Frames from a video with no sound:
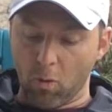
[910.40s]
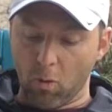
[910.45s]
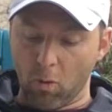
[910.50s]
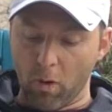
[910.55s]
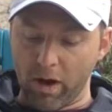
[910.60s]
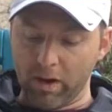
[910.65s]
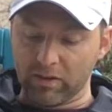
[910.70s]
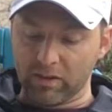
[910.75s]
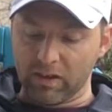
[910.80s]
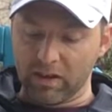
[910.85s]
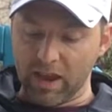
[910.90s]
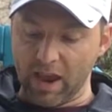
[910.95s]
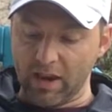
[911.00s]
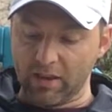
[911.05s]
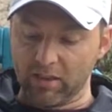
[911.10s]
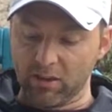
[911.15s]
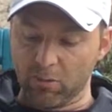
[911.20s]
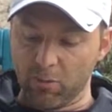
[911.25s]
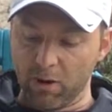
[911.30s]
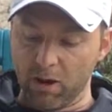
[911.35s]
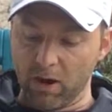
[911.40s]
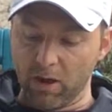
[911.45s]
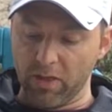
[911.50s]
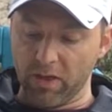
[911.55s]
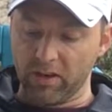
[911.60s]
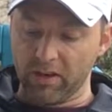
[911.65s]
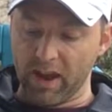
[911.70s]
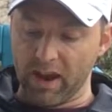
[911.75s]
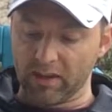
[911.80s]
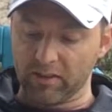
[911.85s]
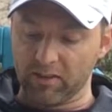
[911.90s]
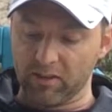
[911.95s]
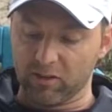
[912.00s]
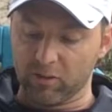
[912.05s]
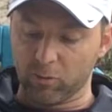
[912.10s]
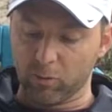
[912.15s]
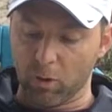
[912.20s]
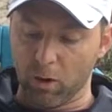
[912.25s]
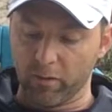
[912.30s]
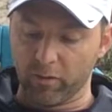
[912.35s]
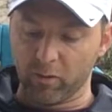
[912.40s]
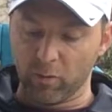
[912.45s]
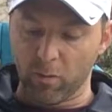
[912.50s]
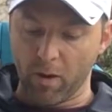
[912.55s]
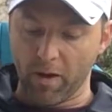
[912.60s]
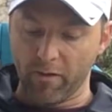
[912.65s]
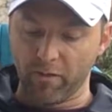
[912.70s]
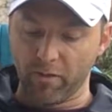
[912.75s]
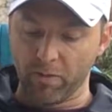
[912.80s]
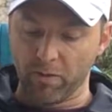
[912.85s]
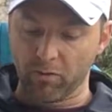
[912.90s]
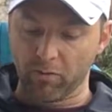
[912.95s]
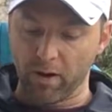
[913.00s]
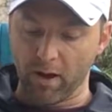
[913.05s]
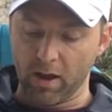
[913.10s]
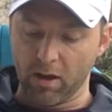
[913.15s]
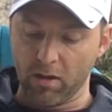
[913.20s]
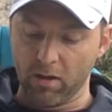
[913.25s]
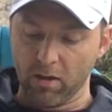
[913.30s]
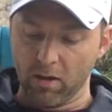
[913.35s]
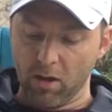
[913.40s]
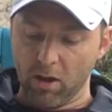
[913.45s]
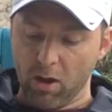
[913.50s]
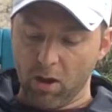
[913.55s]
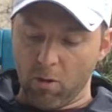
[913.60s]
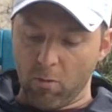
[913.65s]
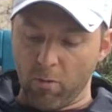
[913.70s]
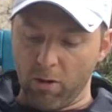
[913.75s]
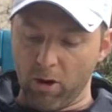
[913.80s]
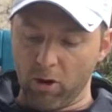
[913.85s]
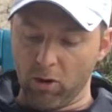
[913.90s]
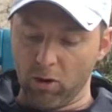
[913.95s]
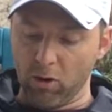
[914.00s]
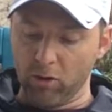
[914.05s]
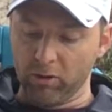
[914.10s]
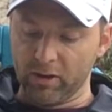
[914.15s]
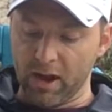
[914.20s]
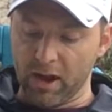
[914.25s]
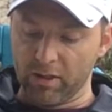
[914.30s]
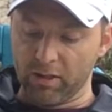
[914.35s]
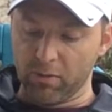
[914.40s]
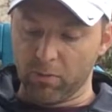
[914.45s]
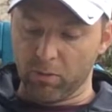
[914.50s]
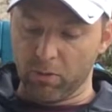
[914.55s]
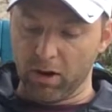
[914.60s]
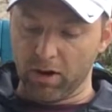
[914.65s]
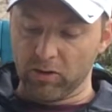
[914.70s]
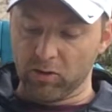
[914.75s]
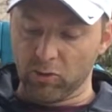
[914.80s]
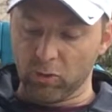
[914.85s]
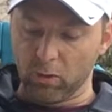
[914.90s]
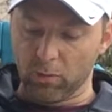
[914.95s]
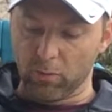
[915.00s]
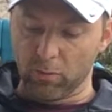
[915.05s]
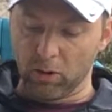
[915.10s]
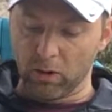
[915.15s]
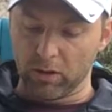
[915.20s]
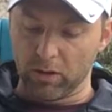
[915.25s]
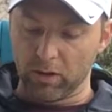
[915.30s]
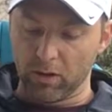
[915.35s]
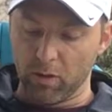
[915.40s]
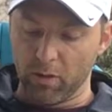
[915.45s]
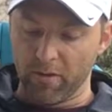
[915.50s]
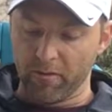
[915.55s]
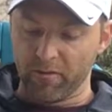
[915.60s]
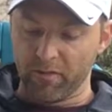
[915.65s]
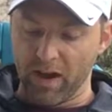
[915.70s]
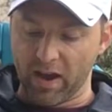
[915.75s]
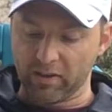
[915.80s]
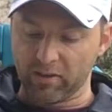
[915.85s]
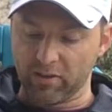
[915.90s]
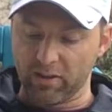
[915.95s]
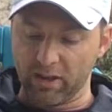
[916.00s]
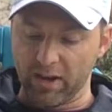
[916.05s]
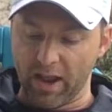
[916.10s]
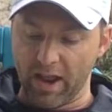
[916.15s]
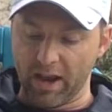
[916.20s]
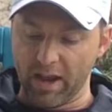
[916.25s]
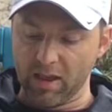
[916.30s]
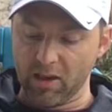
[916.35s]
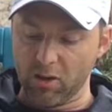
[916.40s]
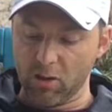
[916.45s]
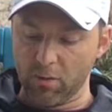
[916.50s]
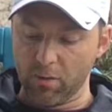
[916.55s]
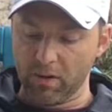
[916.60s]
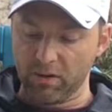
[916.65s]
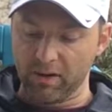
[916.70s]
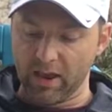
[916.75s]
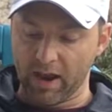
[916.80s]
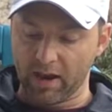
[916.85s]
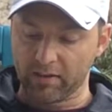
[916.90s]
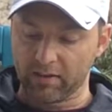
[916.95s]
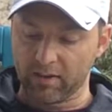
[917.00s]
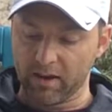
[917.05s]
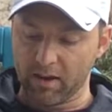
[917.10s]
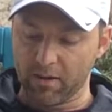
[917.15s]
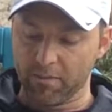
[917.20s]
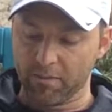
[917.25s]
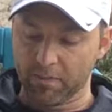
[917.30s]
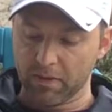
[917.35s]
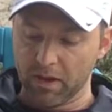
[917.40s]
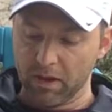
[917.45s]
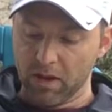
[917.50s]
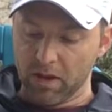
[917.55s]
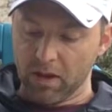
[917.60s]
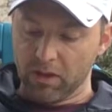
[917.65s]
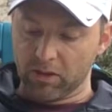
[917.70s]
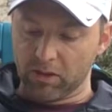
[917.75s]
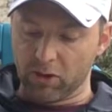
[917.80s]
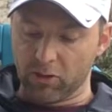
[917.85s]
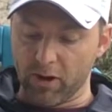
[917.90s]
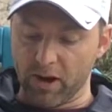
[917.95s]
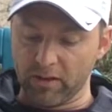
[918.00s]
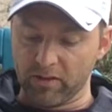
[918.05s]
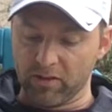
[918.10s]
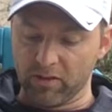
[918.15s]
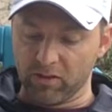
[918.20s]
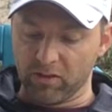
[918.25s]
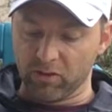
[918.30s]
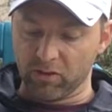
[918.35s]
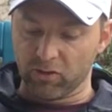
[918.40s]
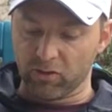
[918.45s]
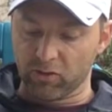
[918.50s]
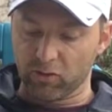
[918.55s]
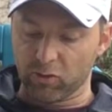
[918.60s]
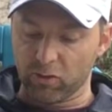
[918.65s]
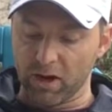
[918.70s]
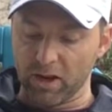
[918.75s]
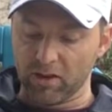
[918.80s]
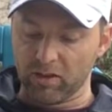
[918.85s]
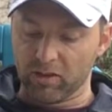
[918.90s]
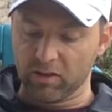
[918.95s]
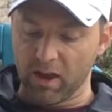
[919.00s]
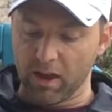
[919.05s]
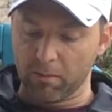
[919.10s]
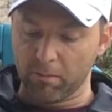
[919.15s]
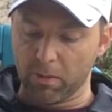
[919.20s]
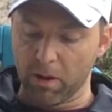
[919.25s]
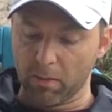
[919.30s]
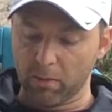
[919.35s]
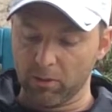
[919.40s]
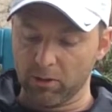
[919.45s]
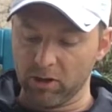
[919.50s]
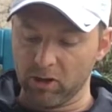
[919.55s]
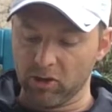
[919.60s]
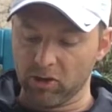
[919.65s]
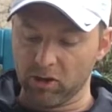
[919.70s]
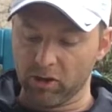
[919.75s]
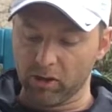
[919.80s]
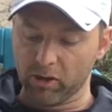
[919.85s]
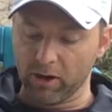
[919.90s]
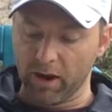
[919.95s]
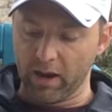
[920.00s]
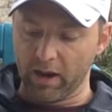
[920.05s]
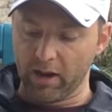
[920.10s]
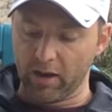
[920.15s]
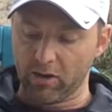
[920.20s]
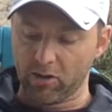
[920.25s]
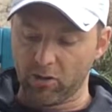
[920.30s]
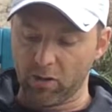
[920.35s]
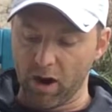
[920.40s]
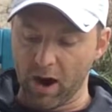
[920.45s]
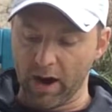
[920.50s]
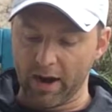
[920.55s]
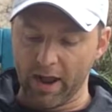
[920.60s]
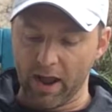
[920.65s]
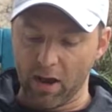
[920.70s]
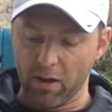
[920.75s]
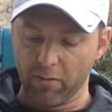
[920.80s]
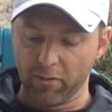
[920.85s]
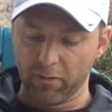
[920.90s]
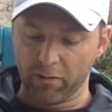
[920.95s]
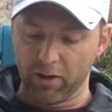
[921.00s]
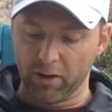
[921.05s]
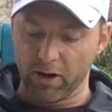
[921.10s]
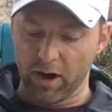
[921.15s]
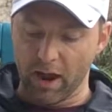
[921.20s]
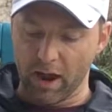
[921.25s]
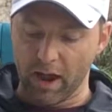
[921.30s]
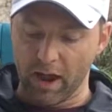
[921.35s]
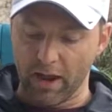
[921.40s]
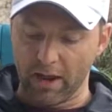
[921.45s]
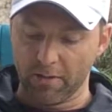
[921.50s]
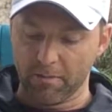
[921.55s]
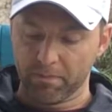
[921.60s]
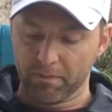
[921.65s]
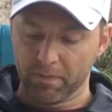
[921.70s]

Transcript: Wasp yanked the wheel and the taxi swerved away from the rail. We hurled down the bridge toward Brooklyn, going faster than any human taxi. The Gray sisters screeched and pummeled each other and cried out for their eye.